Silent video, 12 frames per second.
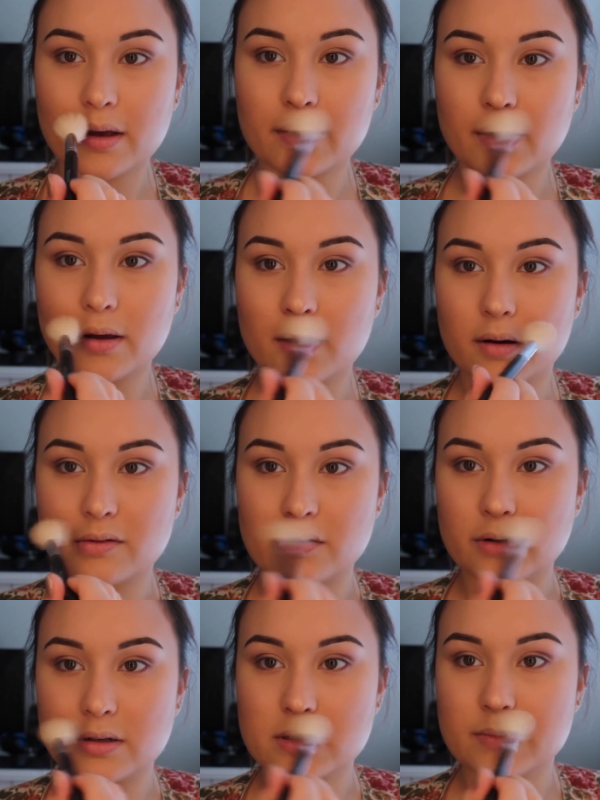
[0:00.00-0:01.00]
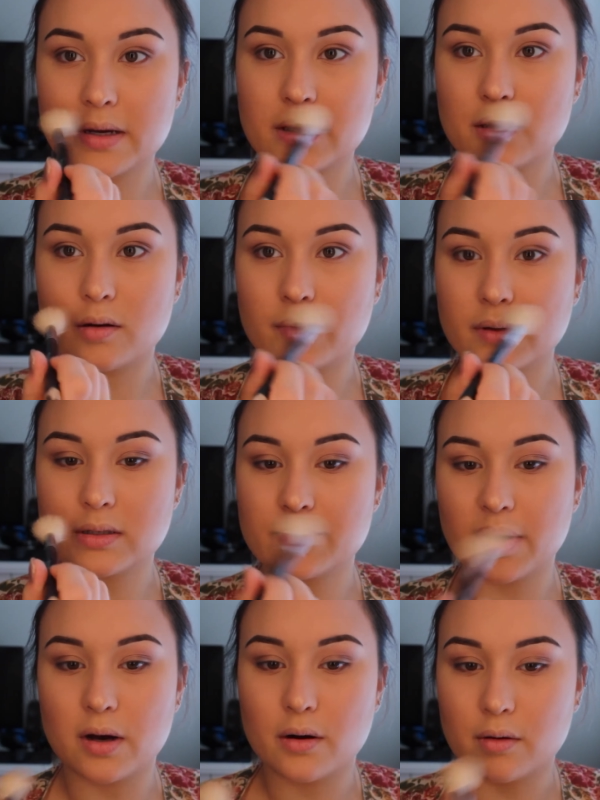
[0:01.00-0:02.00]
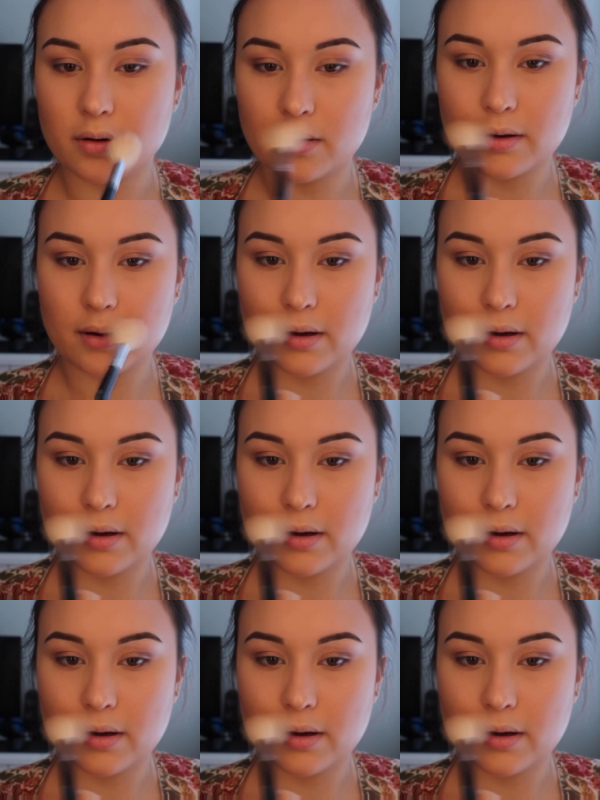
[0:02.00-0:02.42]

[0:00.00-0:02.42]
And then, of course, my Cupid's bow.